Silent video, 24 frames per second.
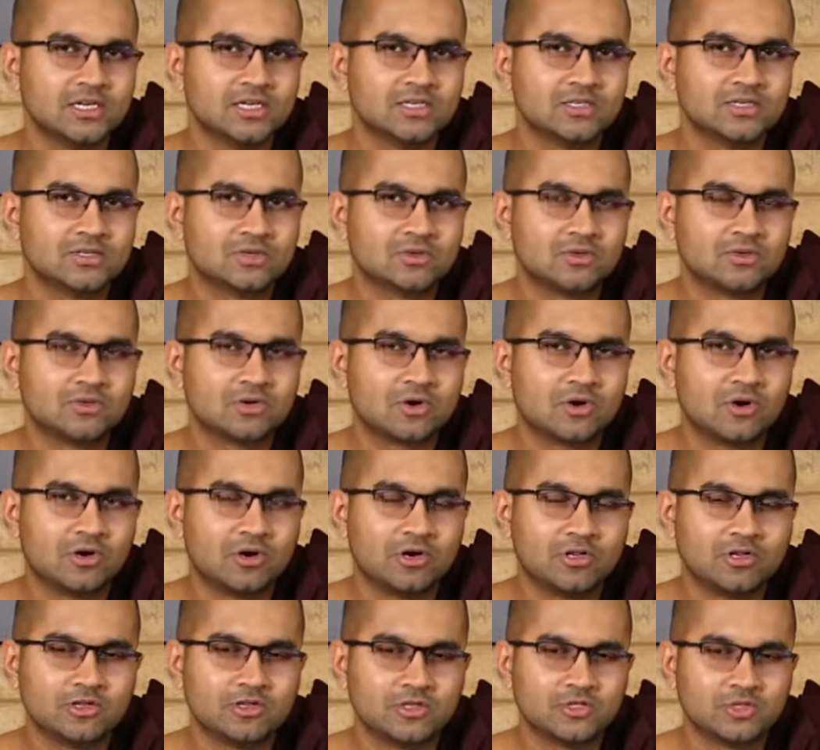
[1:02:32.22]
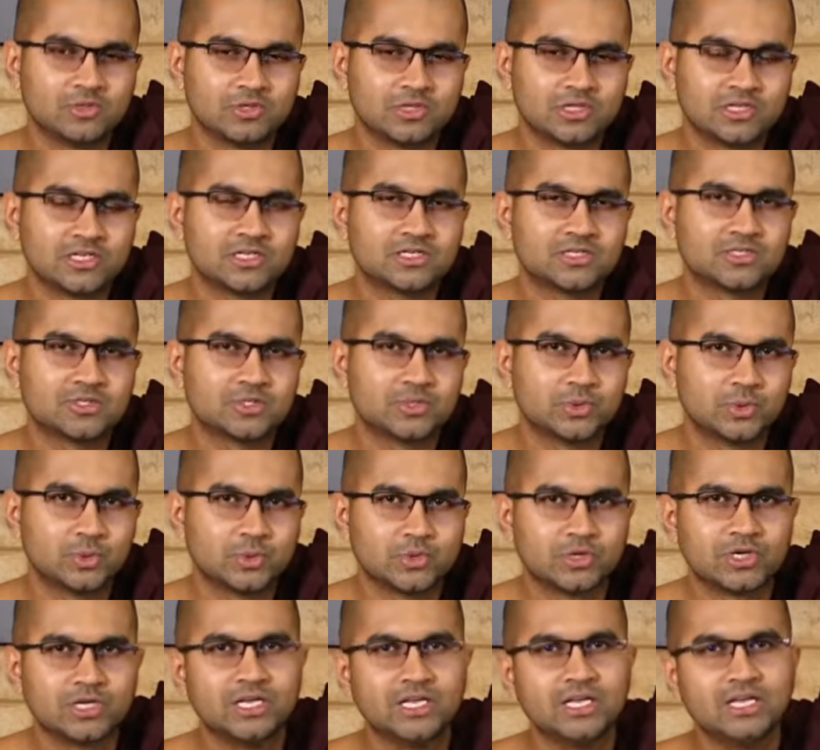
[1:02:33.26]
So according to Jyotiya's
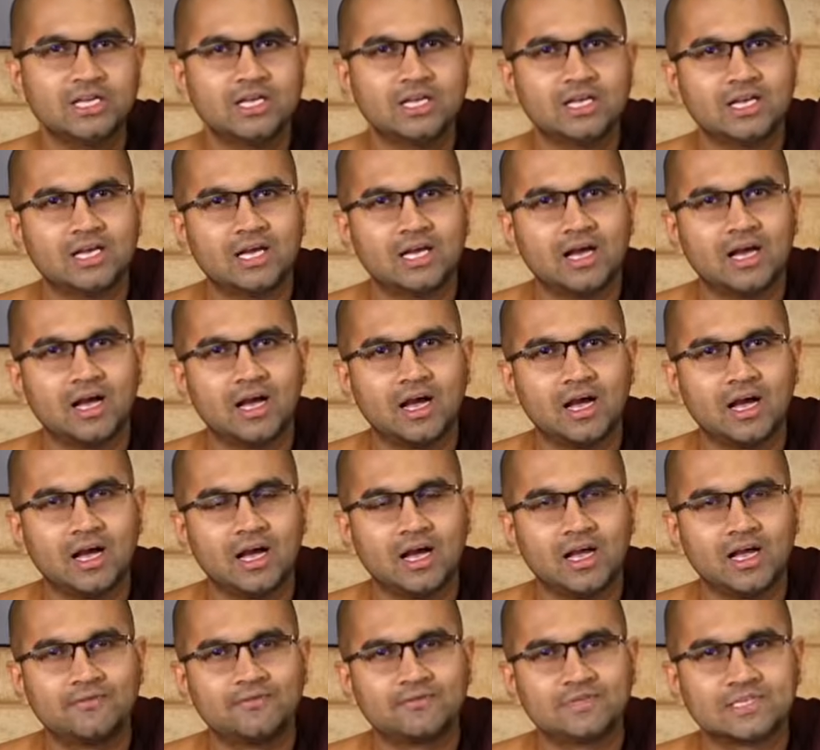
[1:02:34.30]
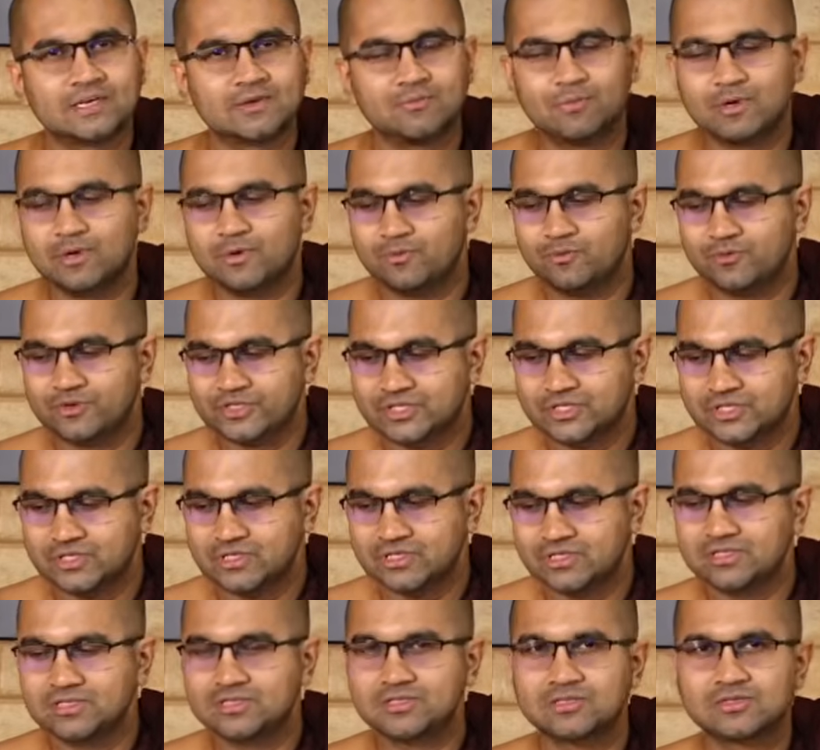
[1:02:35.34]
story, if someone
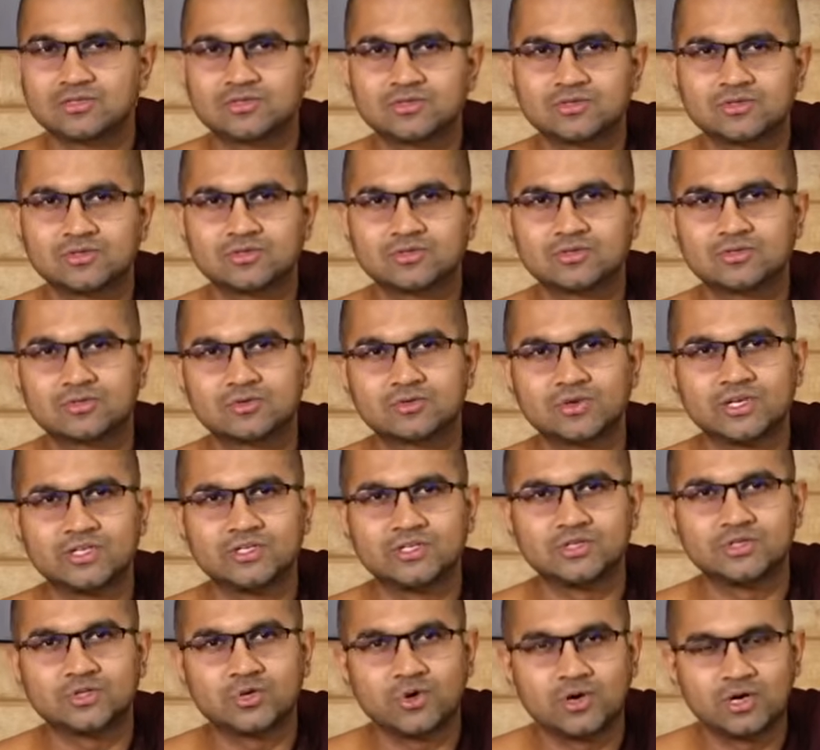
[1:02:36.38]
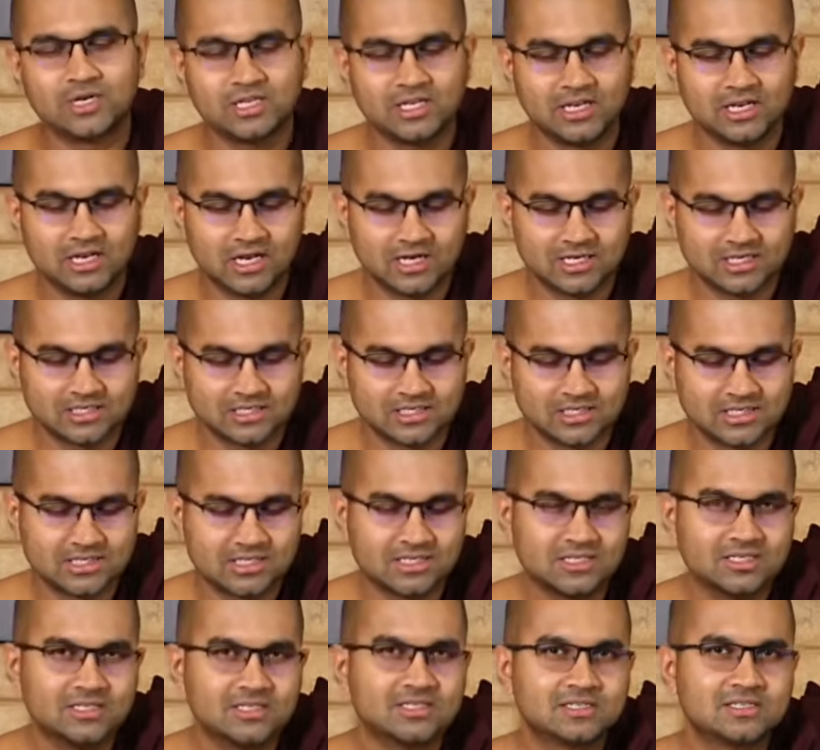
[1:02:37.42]
wishes to enjoy the
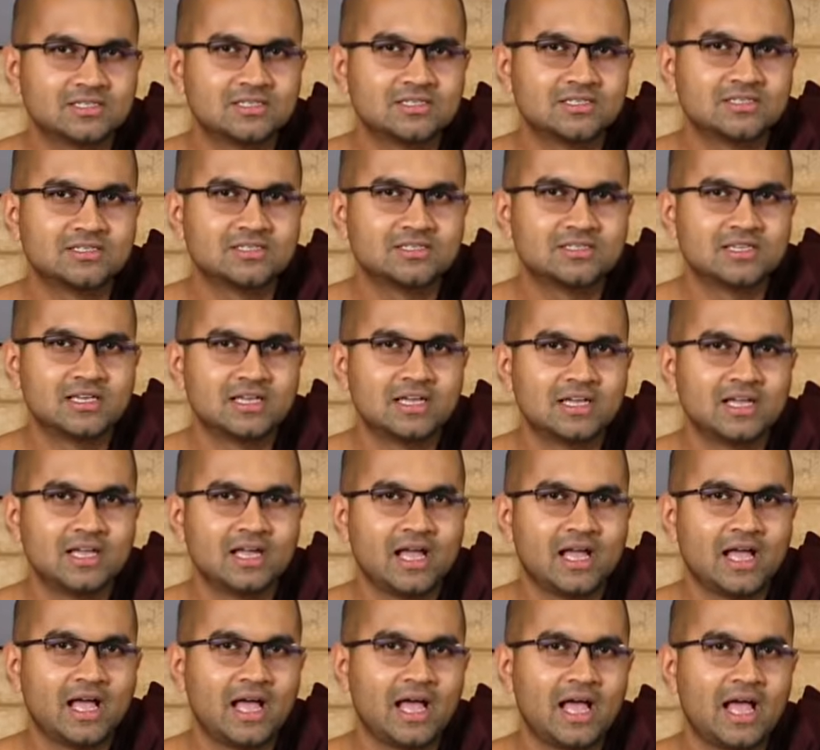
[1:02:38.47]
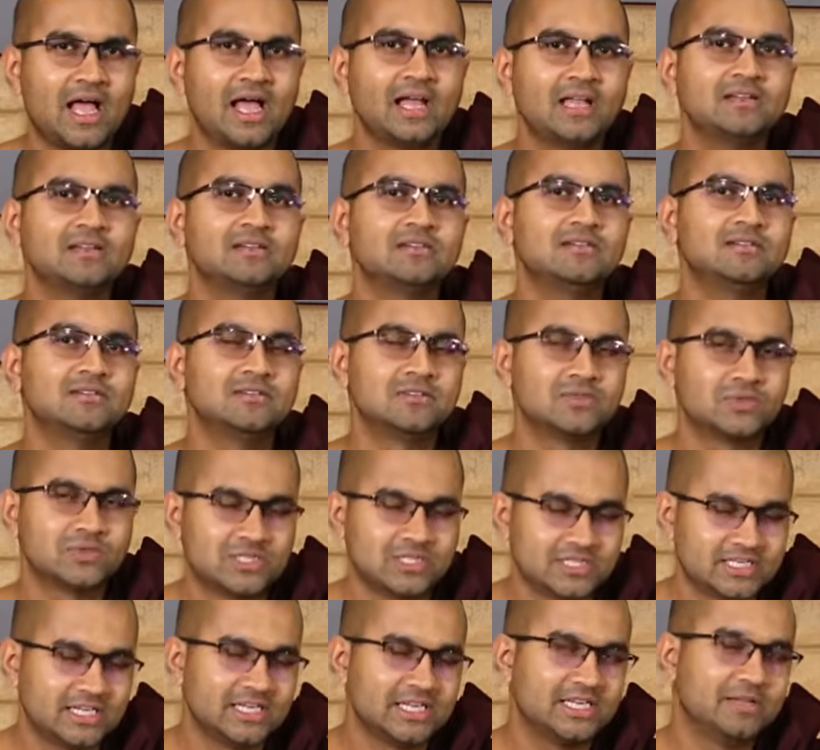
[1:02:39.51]
luxuries and to
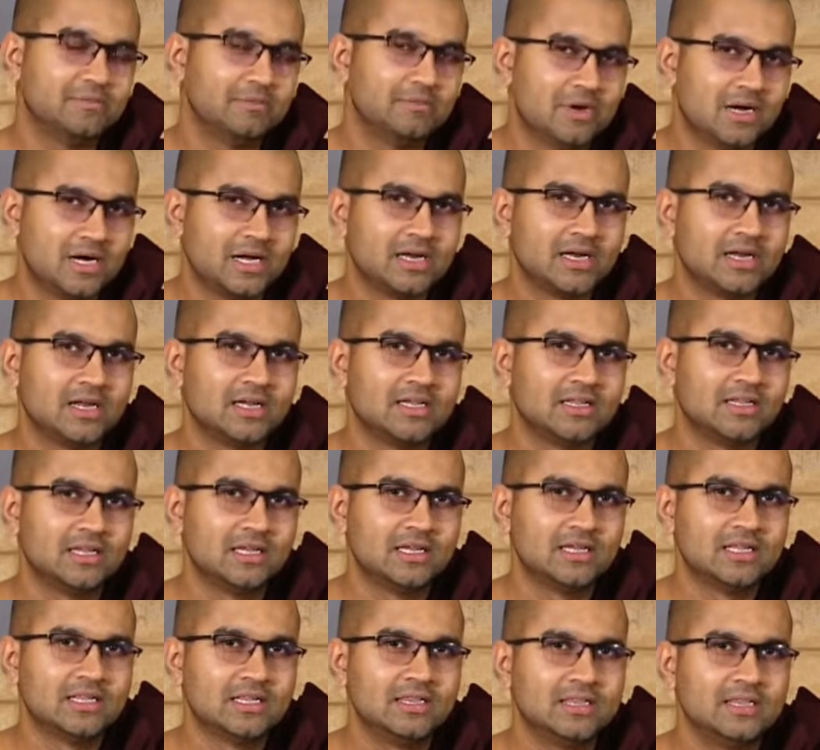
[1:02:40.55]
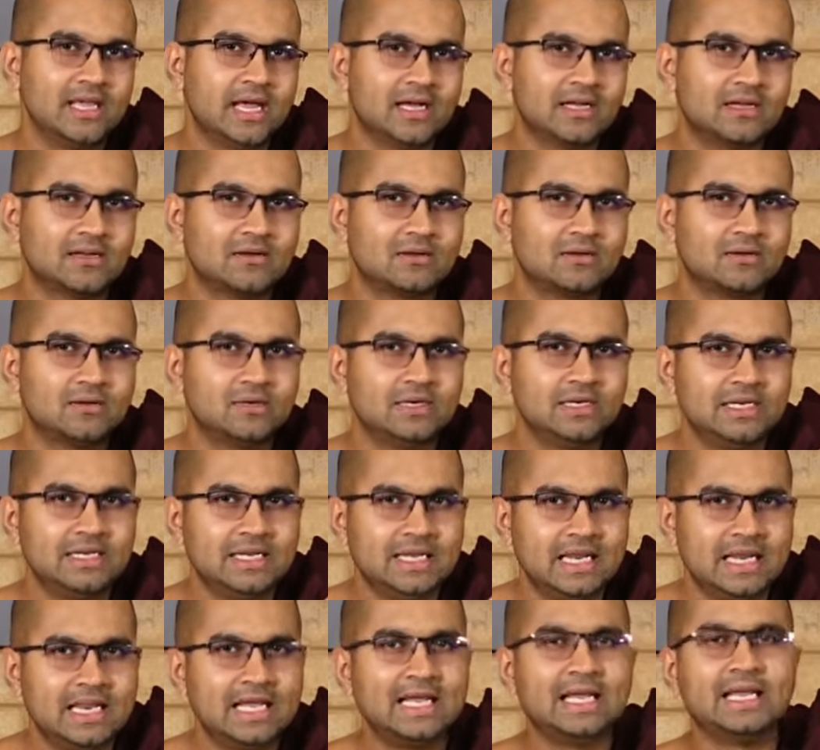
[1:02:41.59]
attain Nibbana, that could
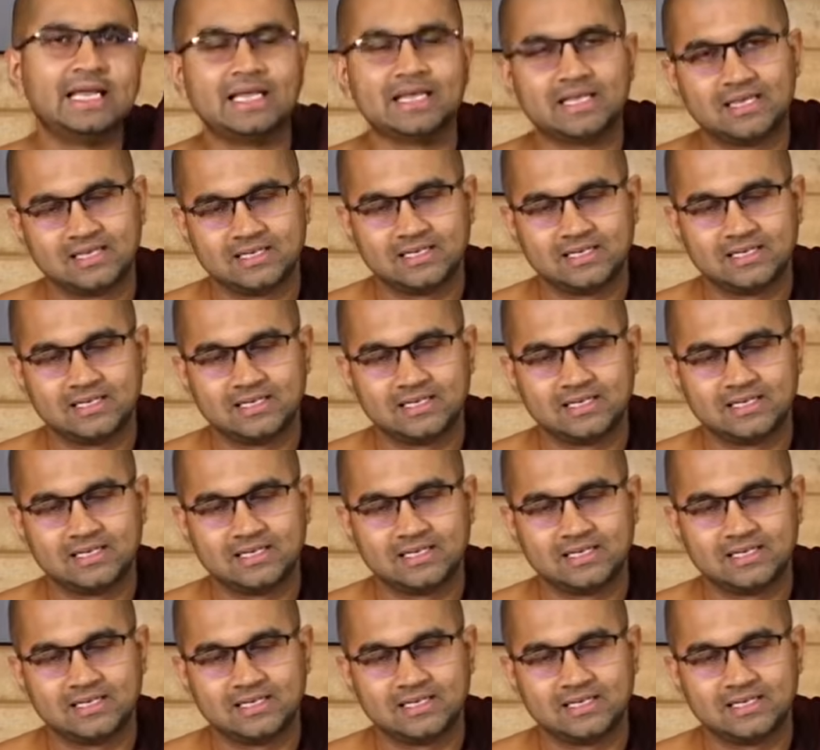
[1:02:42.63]
delay